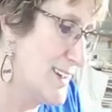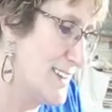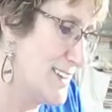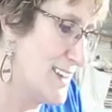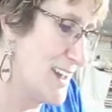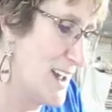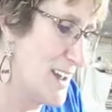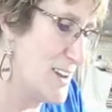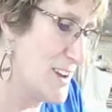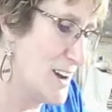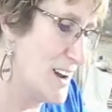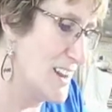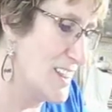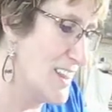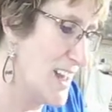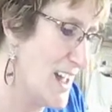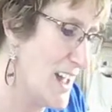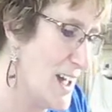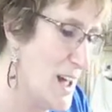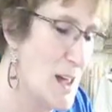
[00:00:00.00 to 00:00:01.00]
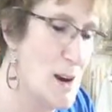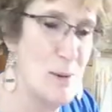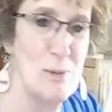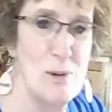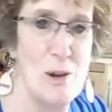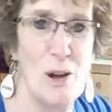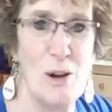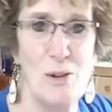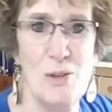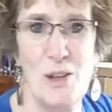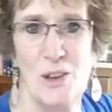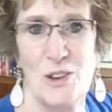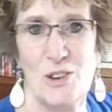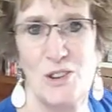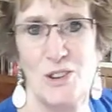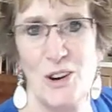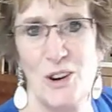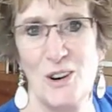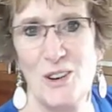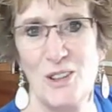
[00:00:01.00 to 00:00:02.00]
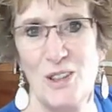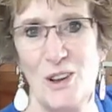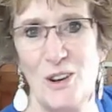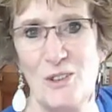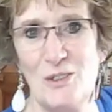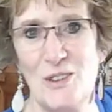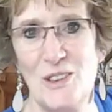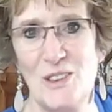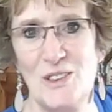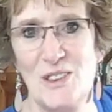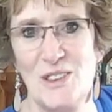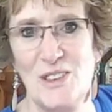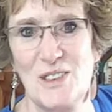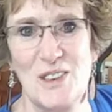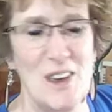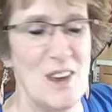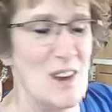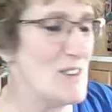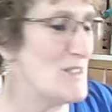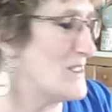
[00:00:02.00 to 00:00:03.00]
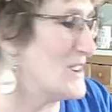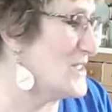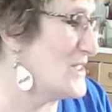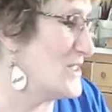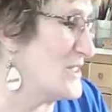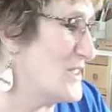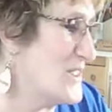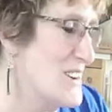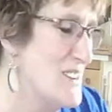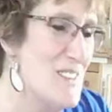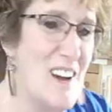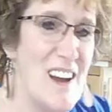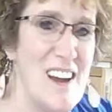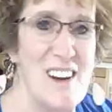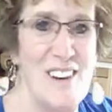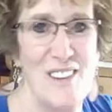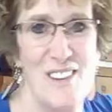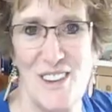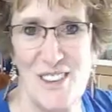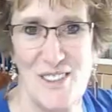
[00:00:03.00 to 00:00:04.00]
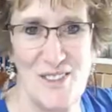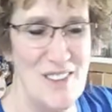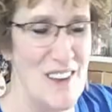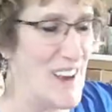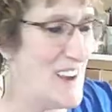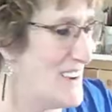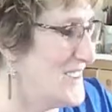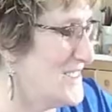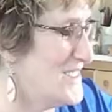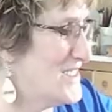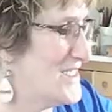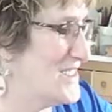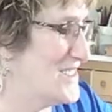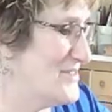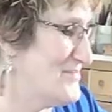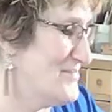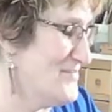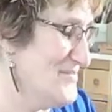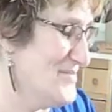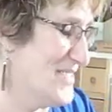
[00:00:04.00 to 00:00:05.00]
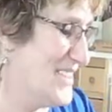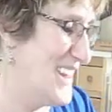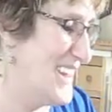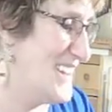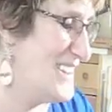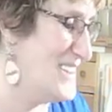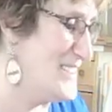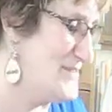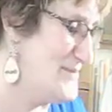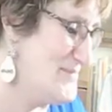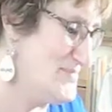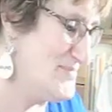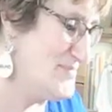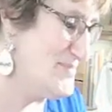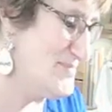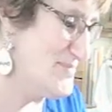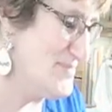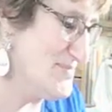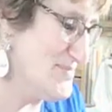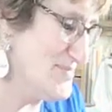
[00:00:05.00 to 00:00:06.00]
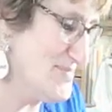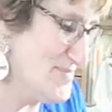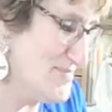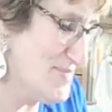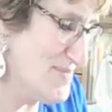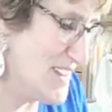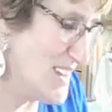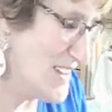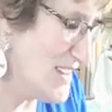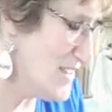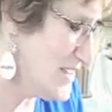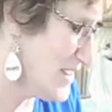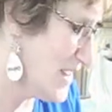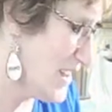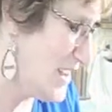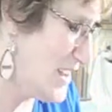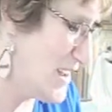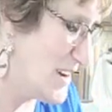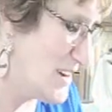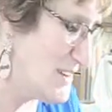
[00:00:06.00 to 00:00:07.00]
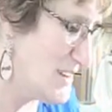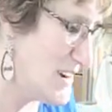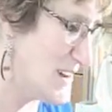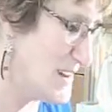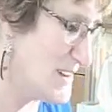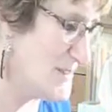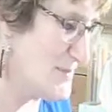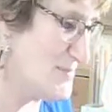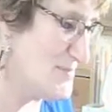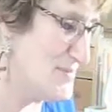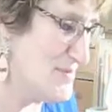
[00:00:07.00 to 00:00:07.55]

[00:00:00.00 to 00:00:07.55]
Yeah, you gotta let Adam know that Sugarloaf is a ski resort, right? Or a, yes, a ski area.